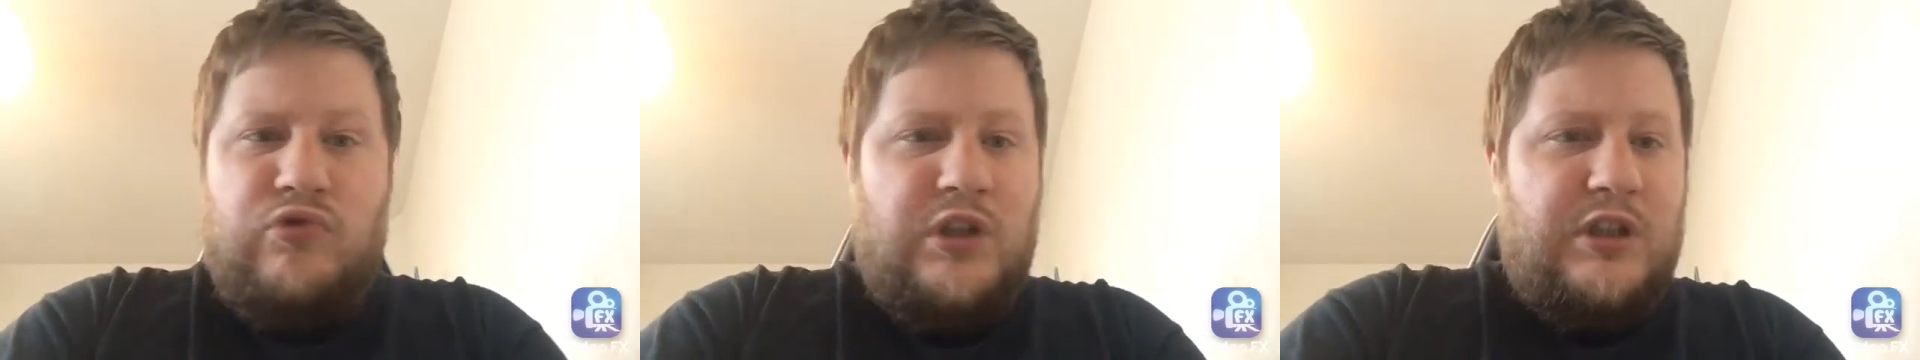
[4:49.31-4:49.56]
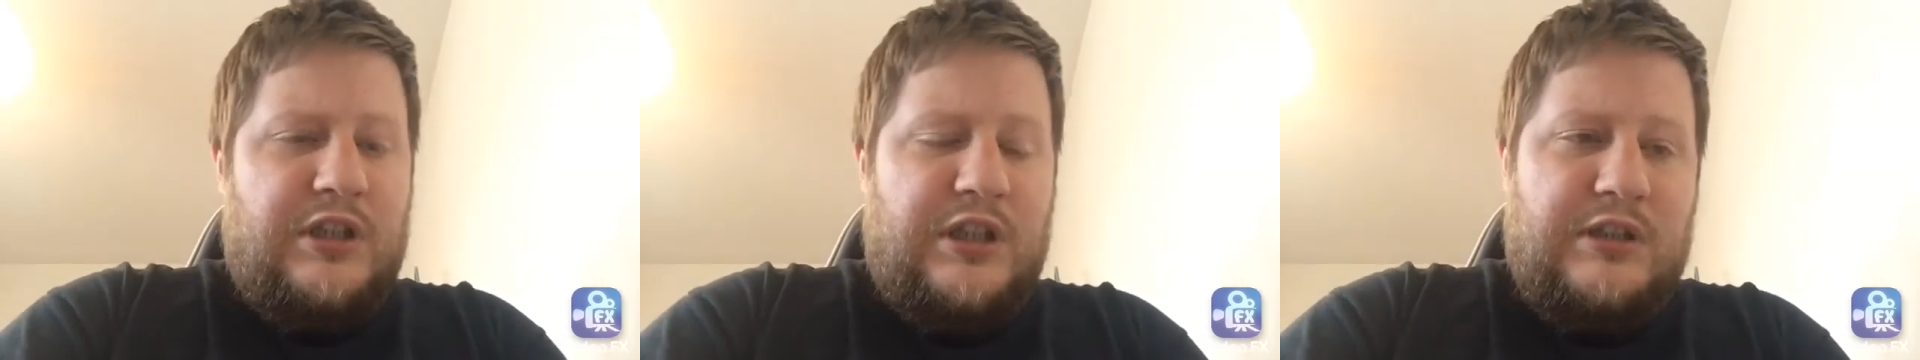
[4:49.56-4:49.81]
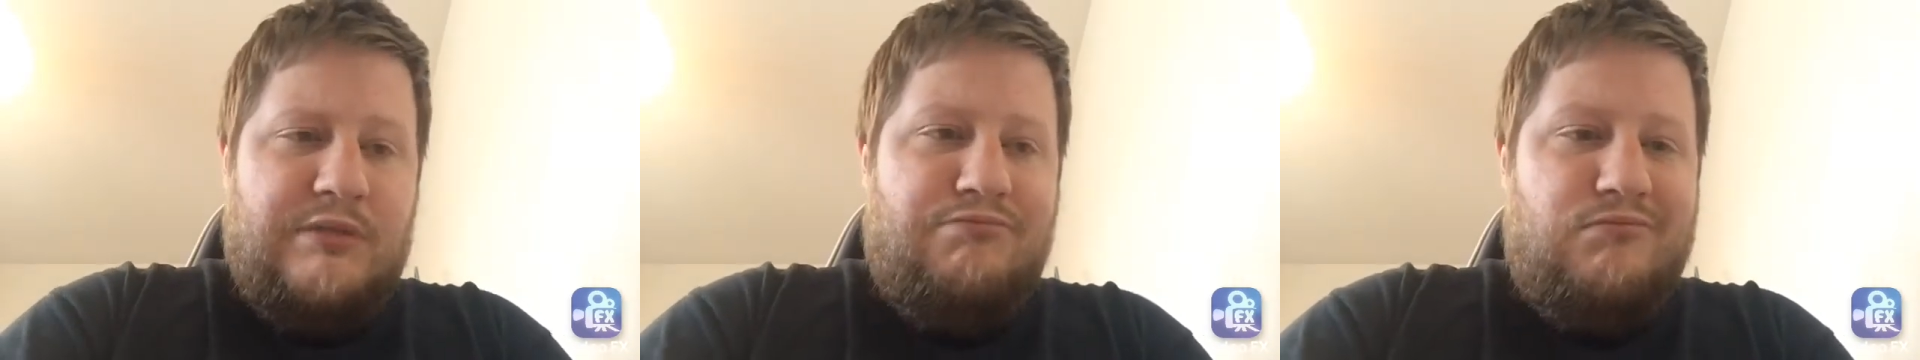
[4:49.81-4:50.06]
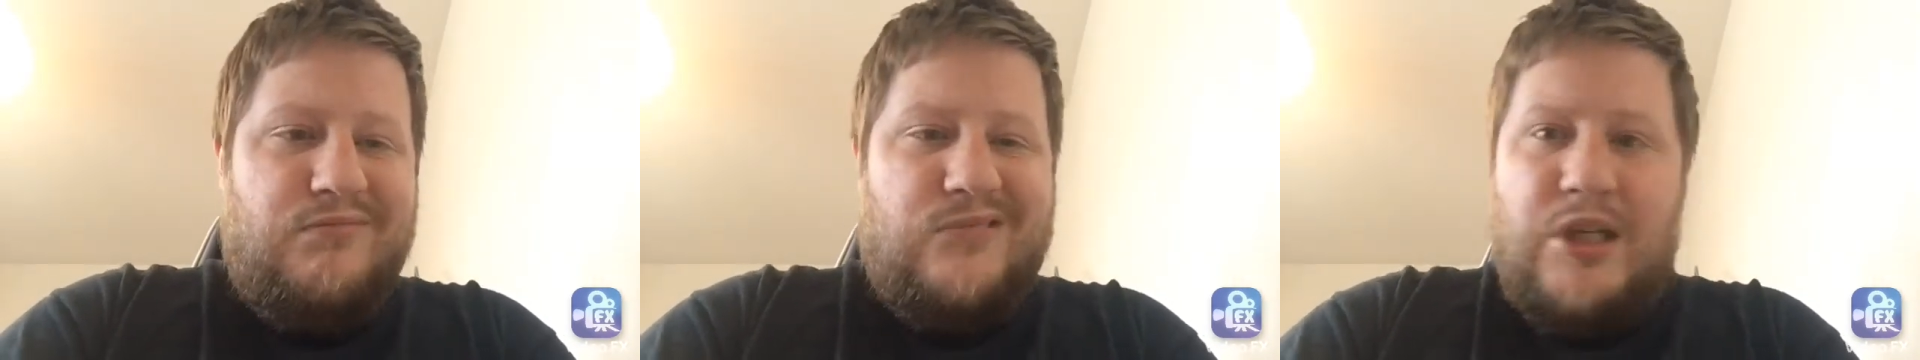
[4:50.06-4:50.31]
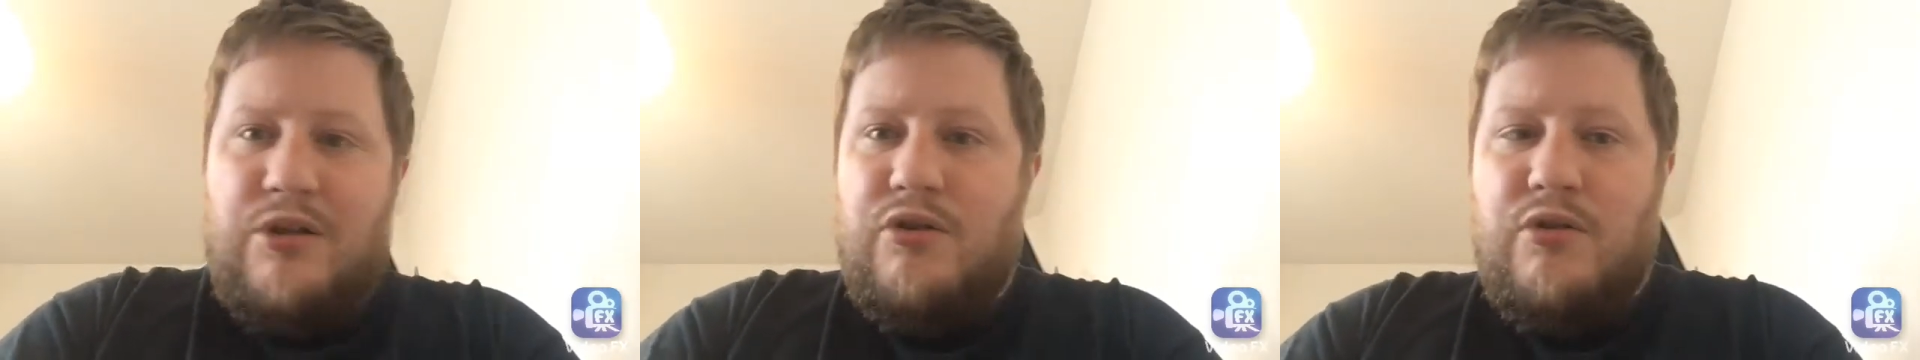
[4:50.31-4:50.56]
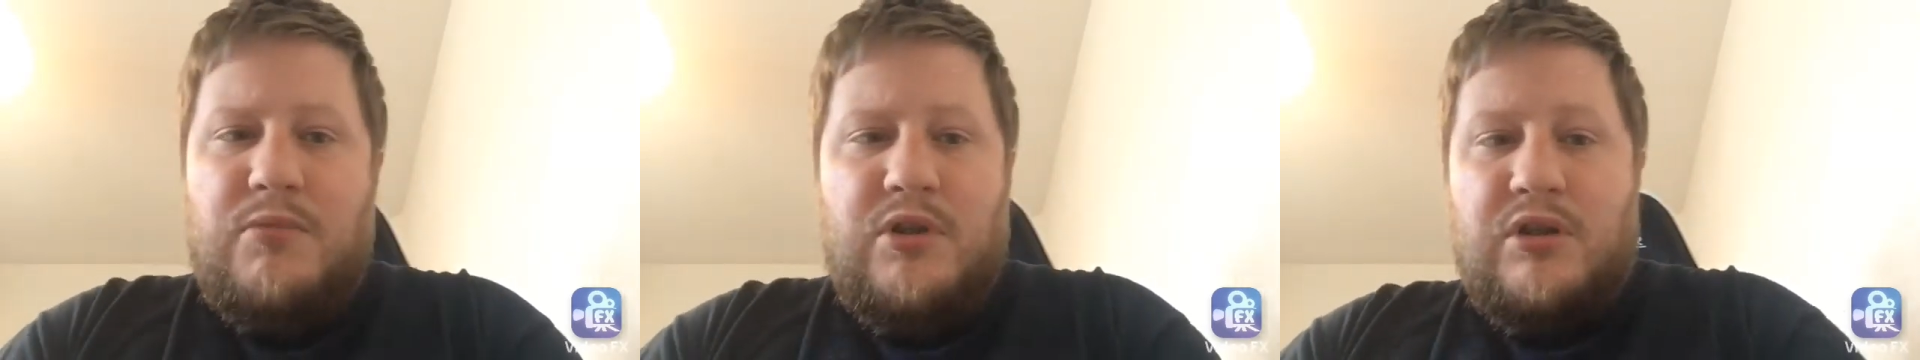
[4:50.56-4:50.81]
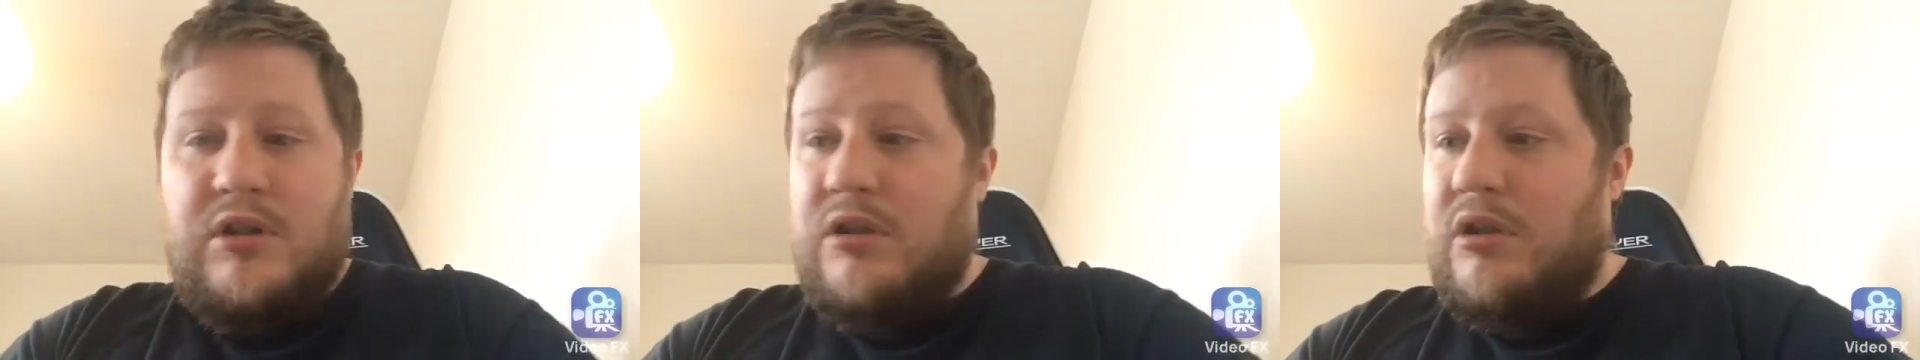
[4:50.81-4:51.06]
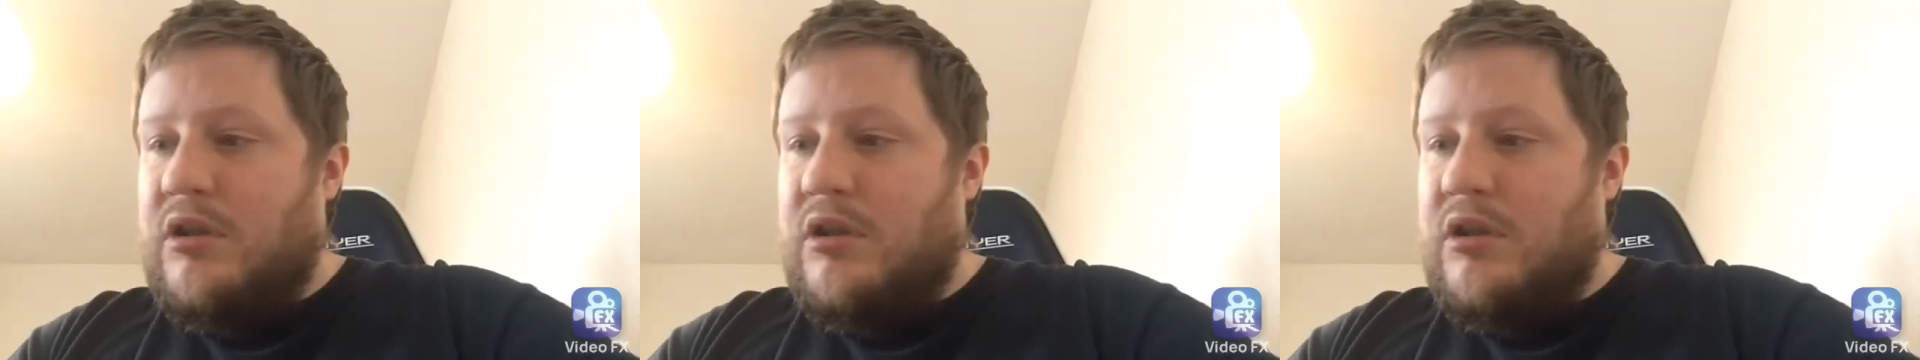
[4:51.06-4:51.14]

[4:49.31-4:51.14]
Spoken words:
Really didn't do much.